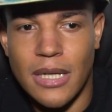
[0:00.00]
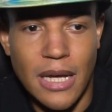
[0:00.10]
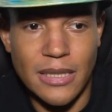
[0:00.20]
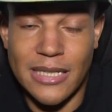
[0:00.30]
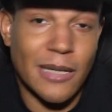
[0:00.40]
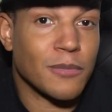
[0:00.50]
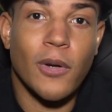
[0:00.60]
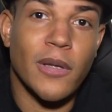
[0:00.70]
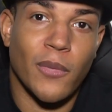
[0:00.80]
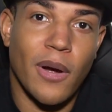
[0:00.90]
unless I'm
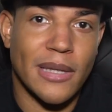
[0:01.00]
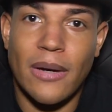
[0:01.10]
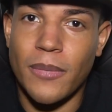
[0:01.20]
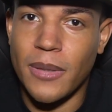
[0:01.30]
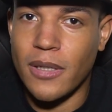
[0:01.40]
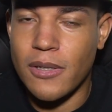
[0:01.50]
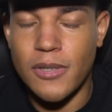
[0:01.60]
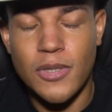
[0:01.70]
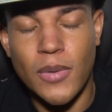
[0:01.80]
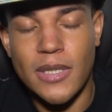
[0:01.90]
totally wrong. That would be a
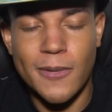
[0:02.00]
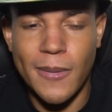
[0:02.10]
huge twist.